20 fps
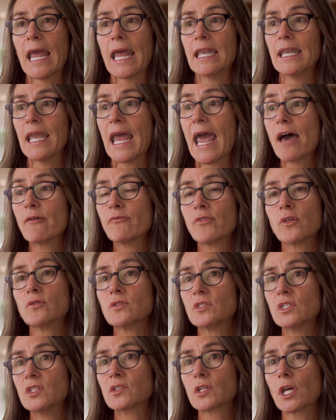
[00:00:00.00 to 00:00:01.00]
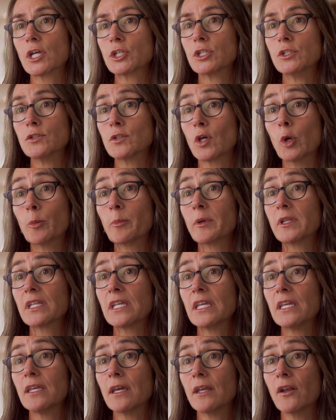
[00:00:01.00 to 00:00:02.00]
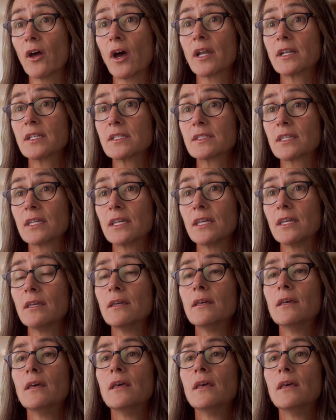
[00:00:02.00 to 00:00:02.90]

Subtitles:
and have those discussions openly and honestly,